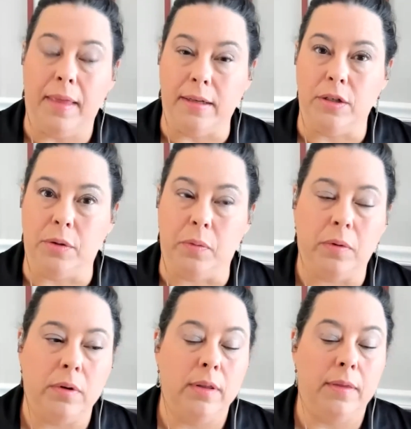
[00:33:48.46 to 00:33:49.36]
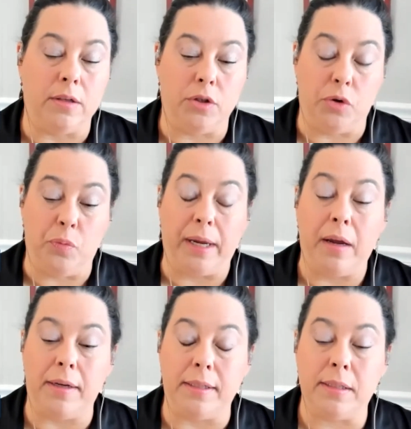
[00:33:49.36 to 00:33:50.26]
They do. They do
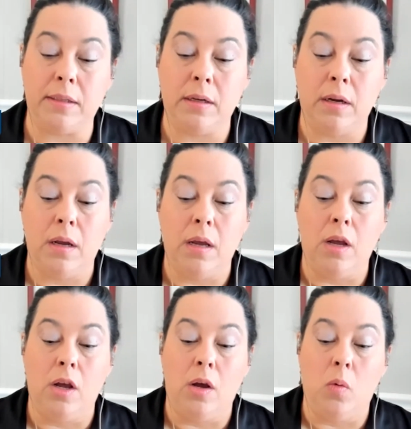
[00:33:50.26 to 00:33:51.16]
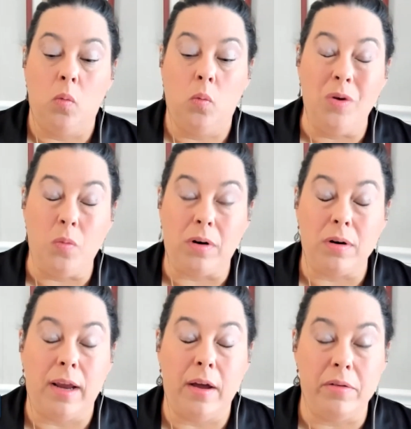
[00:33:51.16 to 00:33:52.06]
because when we're
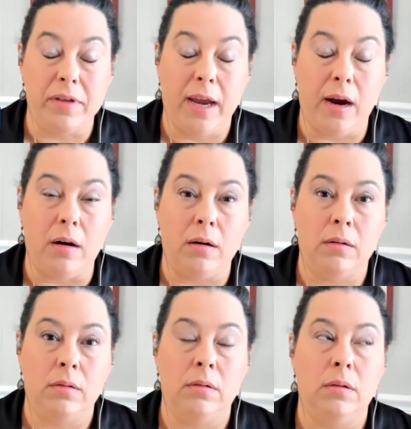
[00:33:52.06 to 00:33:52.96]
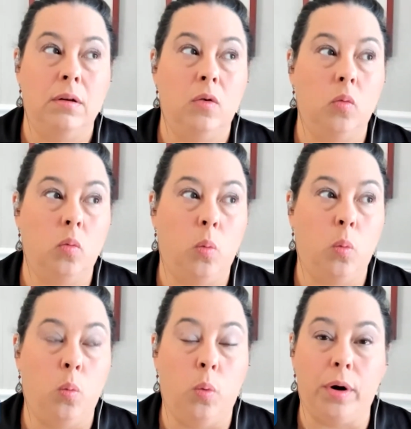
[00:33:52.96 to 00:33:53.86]
in healthcare,
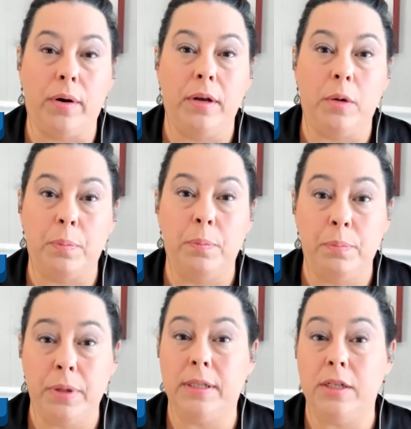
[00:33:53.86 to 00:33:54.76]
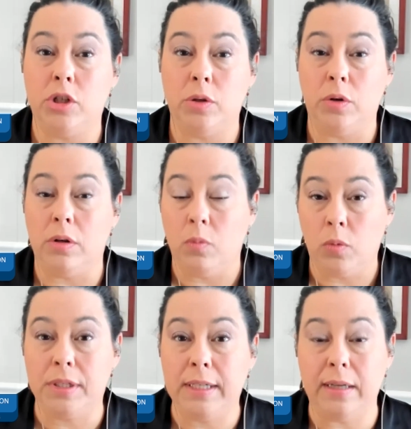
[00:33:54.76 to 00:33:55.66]
we're in a position,
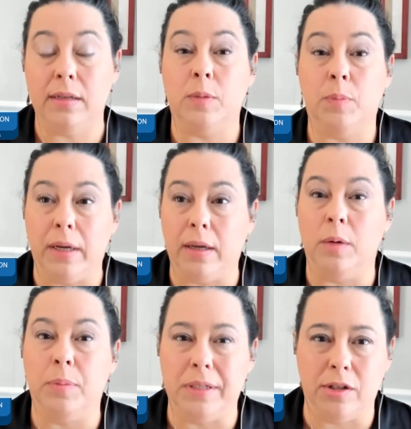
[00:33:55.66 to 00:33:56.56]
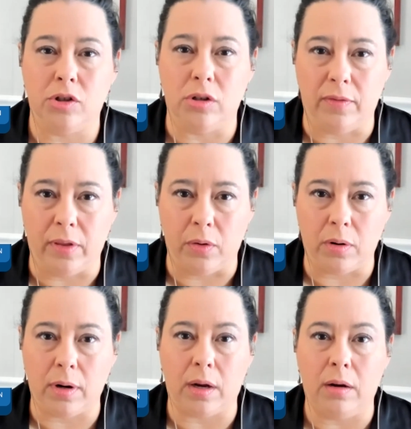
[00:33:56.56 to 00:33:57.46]
we're seen as being in a position of
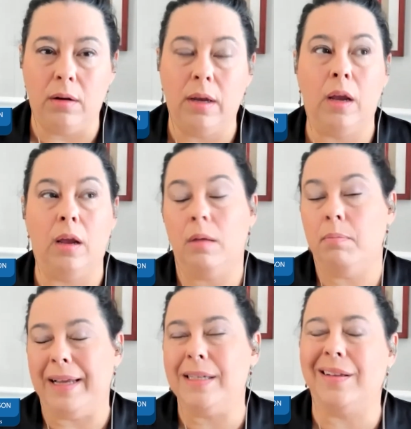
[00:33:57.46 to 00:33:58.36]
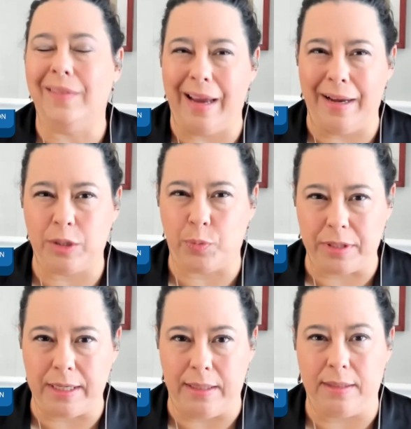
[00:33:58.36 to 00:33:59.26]
authority. And basically,
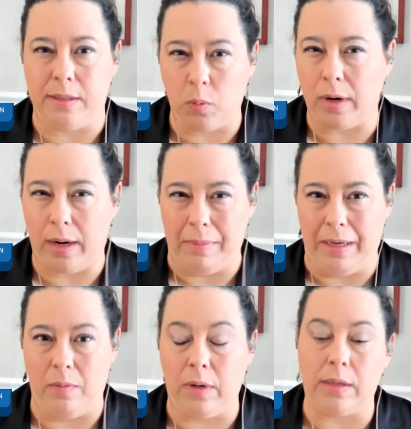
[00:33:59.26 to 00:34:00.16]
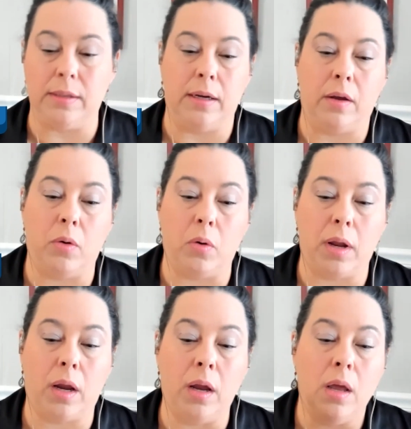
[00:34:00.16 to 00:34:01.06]
expertise is what I mean when I say authority.